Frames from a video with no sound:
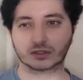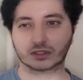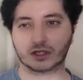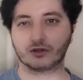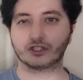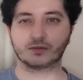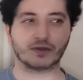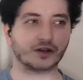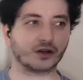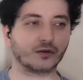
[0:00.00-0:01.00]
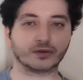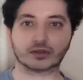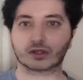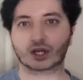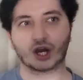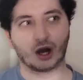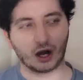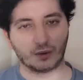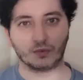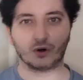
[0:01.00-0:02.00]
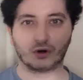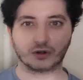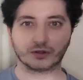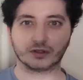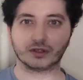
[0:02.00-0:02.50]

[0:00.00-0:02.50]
I know she's met her, but come on.